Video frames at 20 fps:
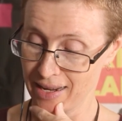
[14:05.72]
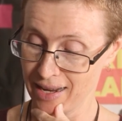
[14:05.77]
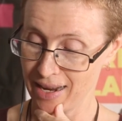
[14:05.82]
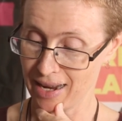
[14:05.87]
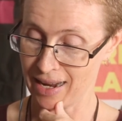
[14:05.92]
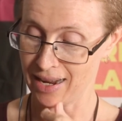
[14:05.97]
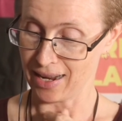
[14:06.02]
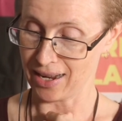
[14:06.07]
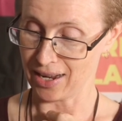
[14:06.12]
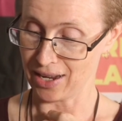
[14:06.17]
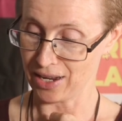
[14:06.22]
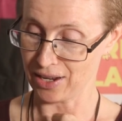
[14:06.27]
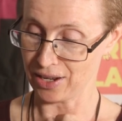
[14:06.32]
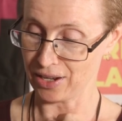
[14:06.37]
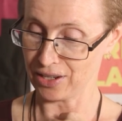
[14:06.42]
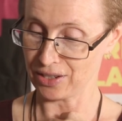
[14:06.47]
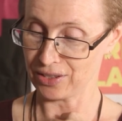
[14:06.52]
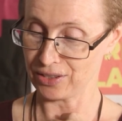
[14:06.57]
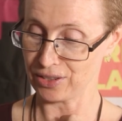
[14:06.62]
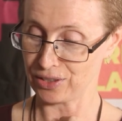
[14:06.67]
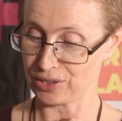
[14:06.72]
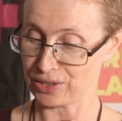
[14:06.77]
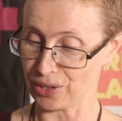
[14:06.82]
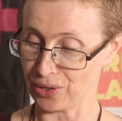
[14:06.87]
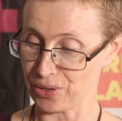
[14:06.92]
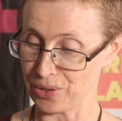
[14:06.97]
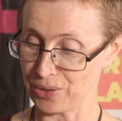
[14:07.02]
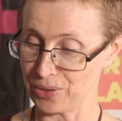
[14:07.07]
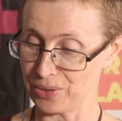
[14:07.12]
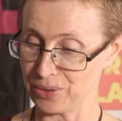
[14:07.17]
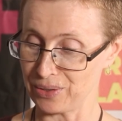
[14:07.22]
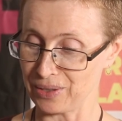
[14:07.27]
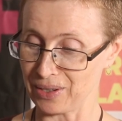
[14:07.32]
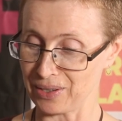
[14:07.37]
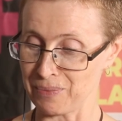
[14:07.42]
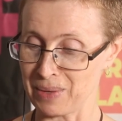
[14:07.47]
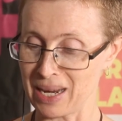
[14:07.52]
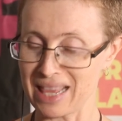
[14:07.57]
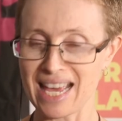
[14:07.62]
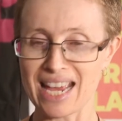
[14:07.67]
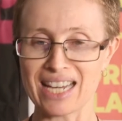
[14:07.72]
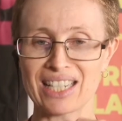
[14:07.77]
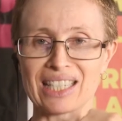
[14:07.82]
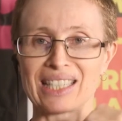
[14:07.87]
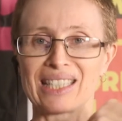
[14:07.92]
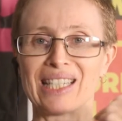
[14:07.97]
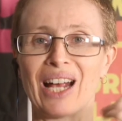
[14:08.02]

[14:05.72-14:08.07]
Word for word: Uh, so, I mean, they're just